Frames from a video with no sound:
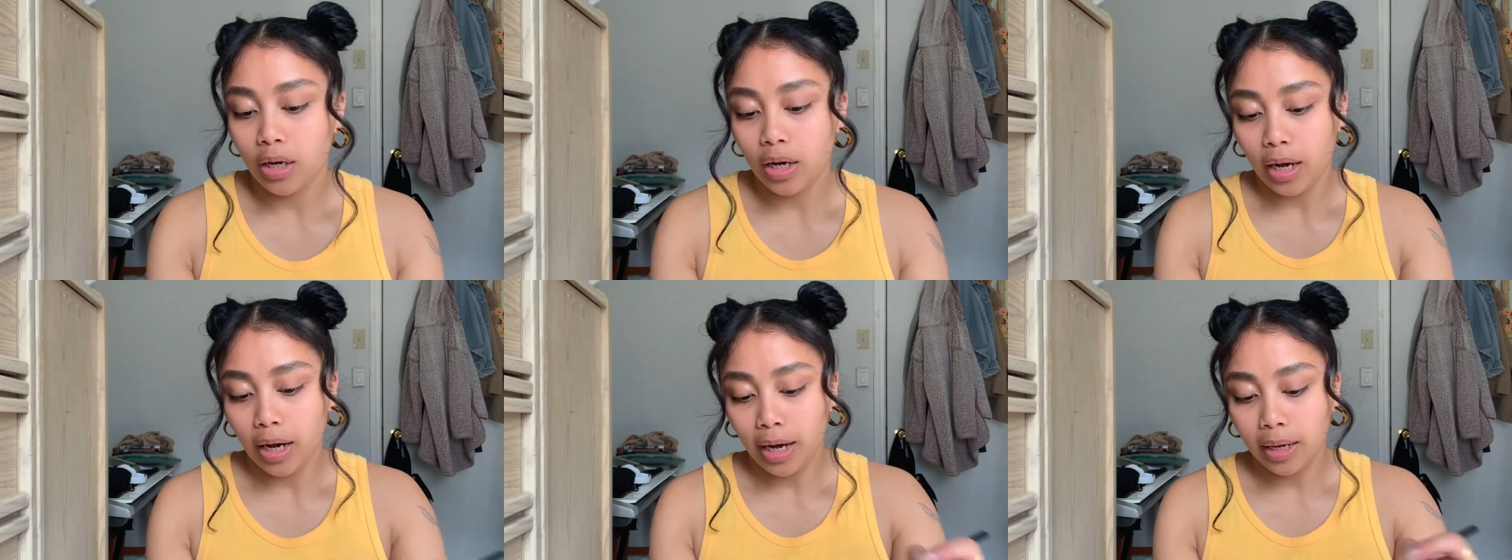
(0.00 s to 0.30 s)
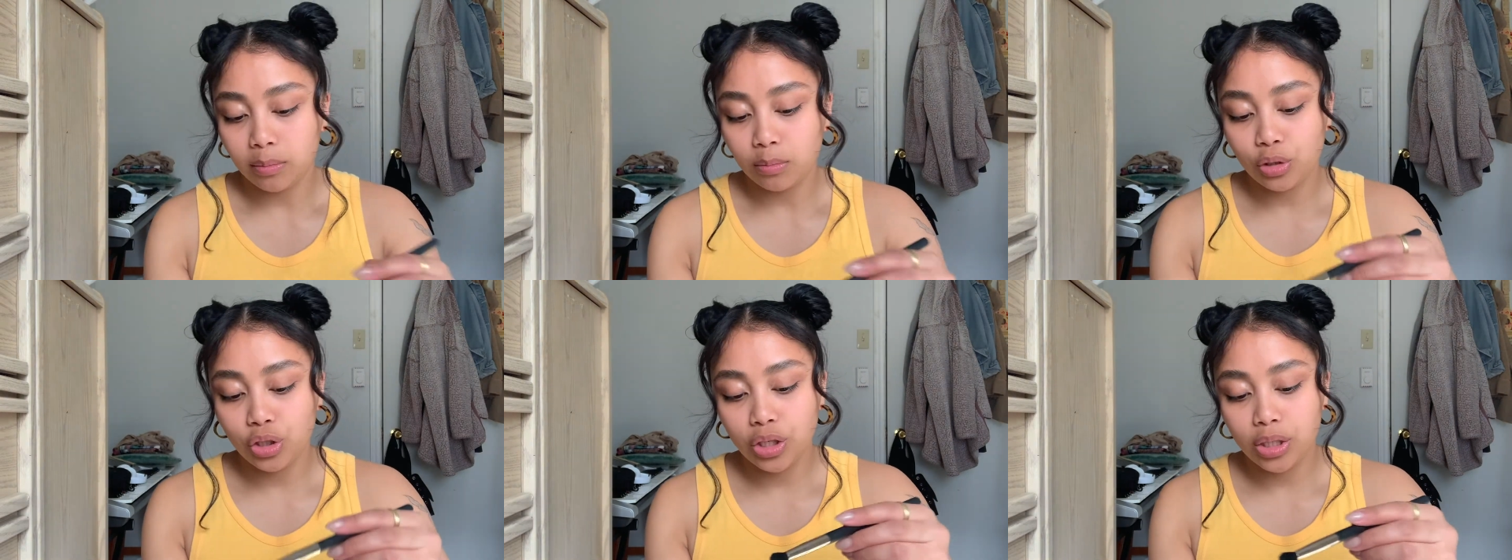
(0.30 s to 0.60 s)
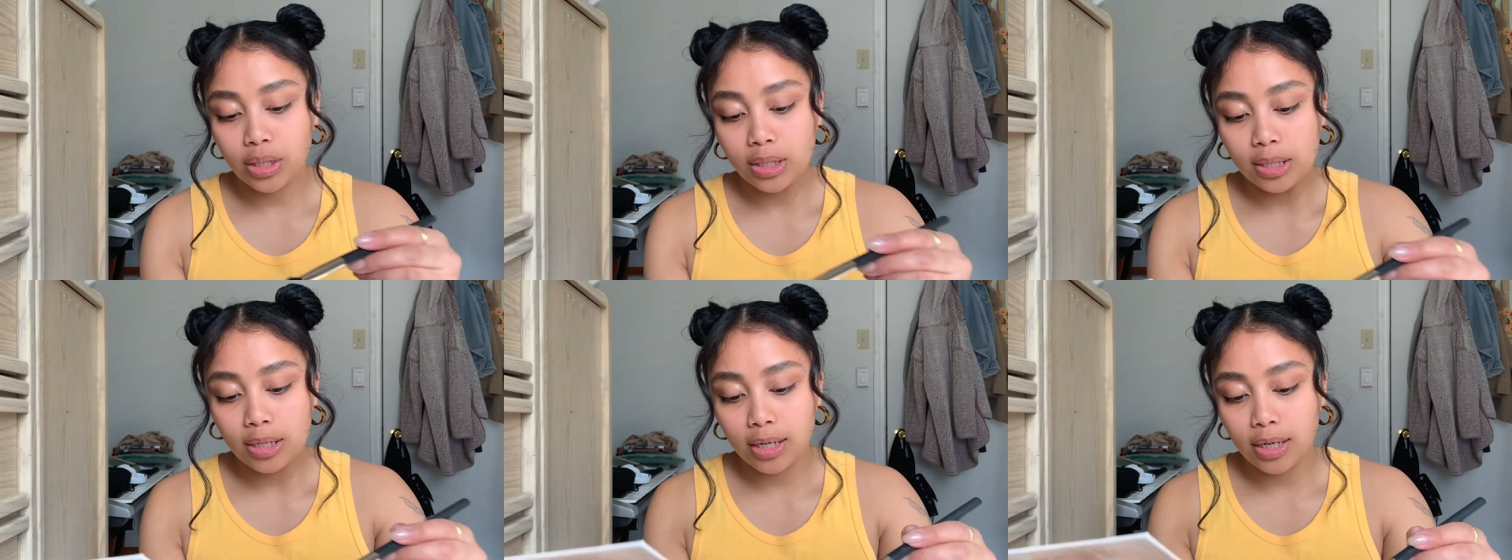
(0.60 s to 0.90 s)
I'm
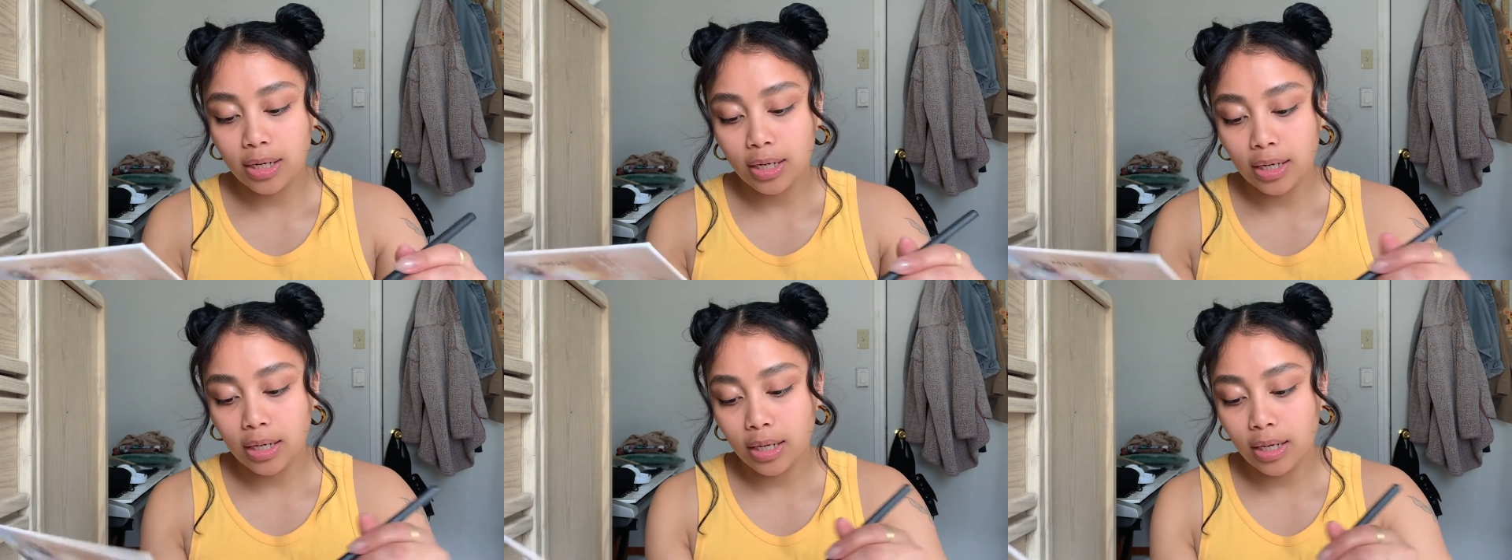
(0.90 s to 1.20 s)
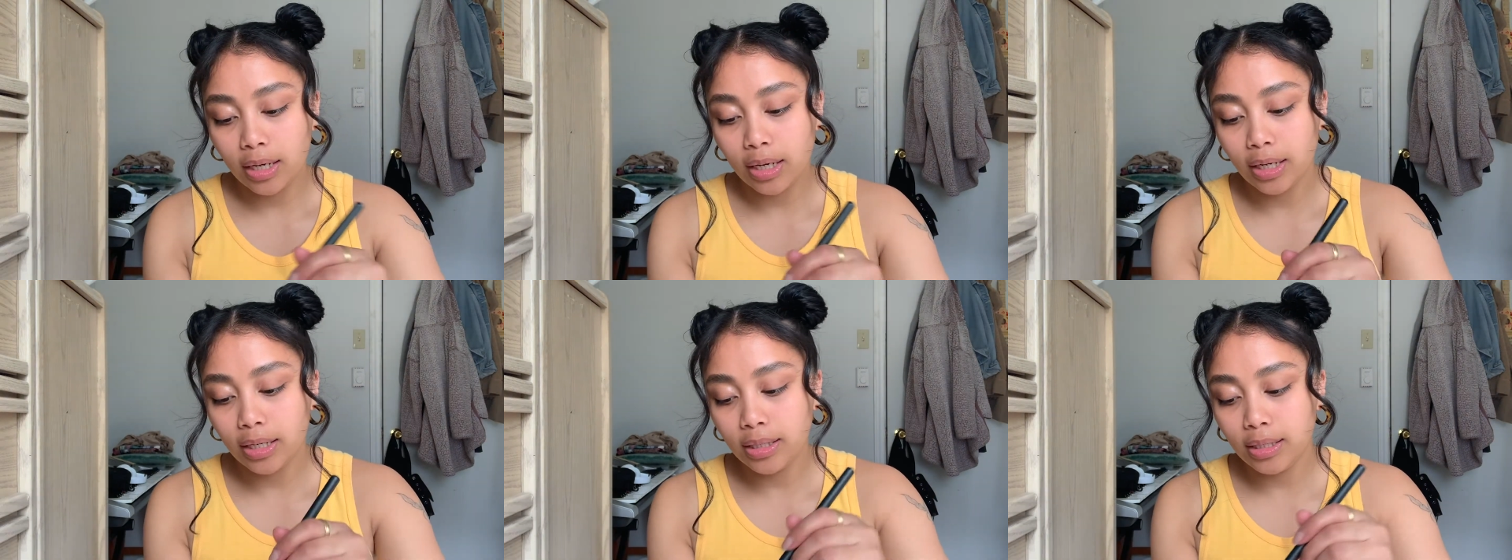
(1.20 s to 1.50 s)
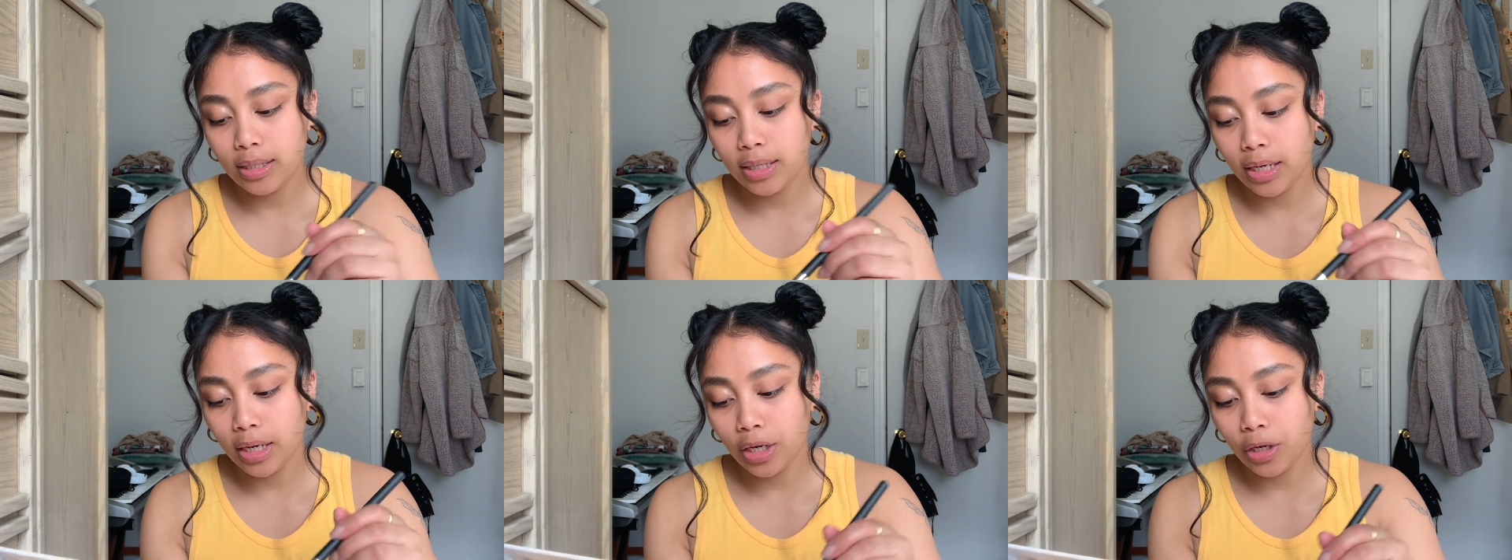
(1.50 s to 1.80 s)
just gonna
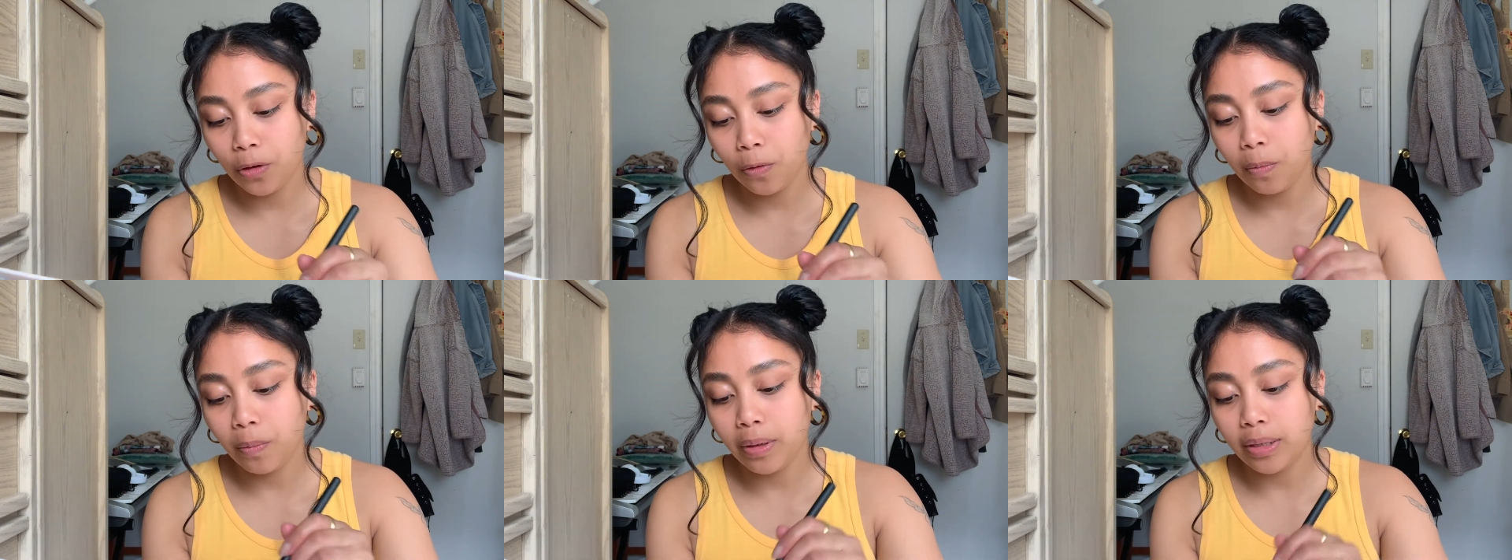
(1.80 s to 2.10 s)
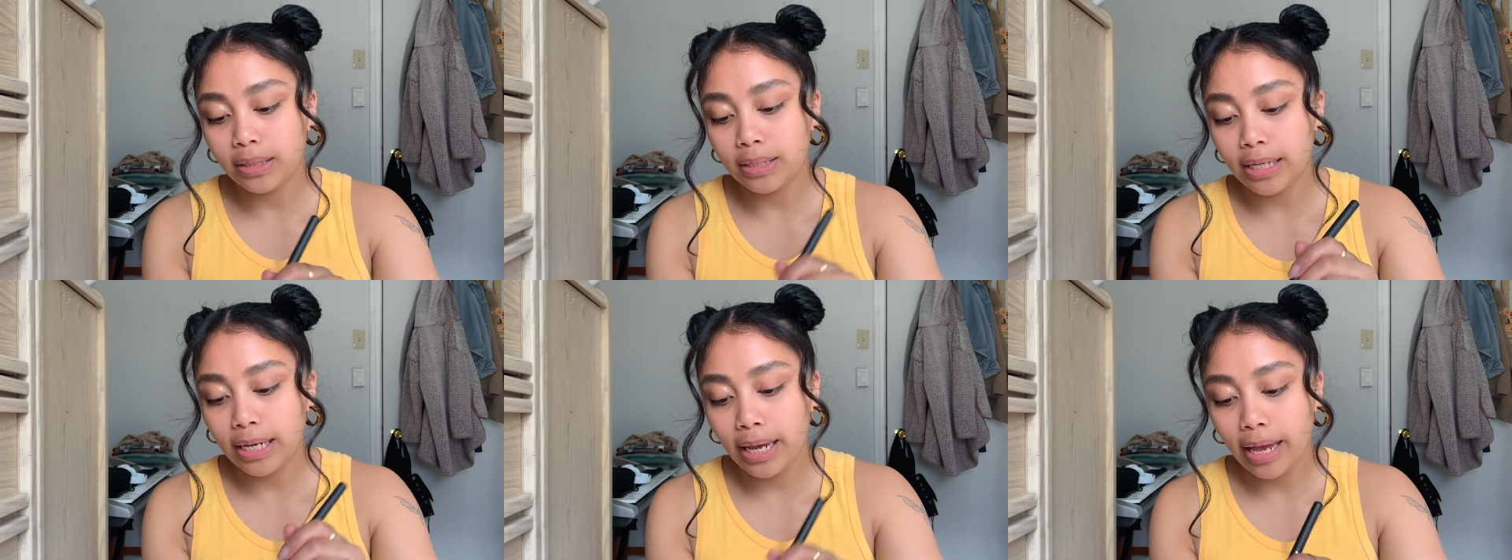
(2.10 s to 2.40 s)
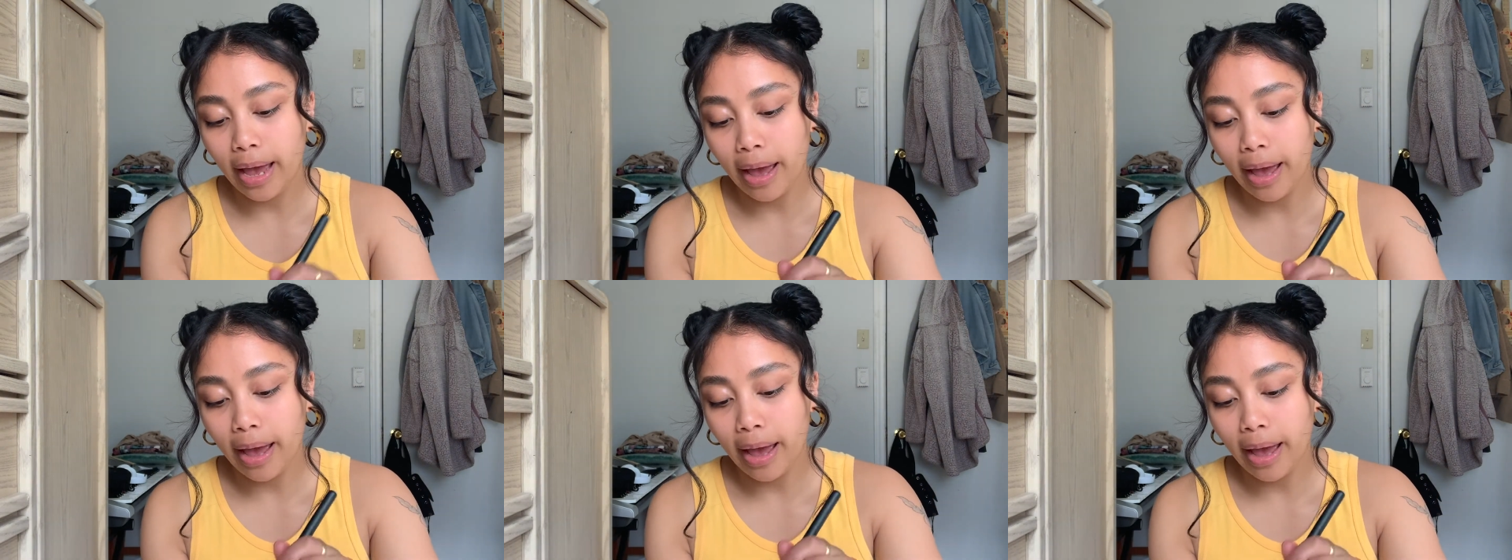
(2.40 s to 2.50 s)
continue building